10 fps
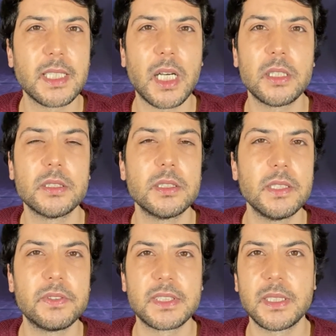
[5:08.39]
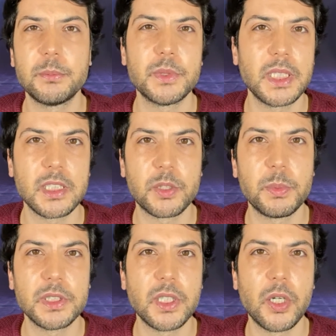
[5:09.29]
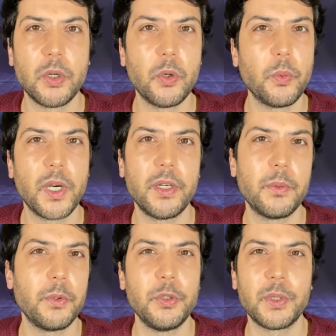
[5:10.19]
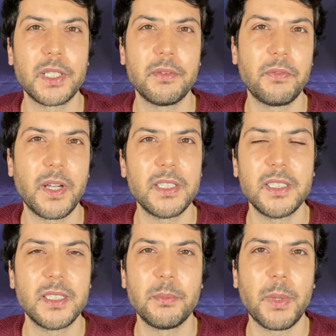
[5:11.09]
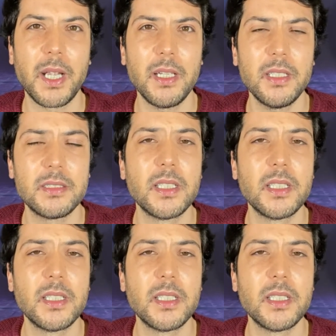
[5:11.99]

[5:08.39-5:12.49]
I'll leave some links below where you can find it and buy it.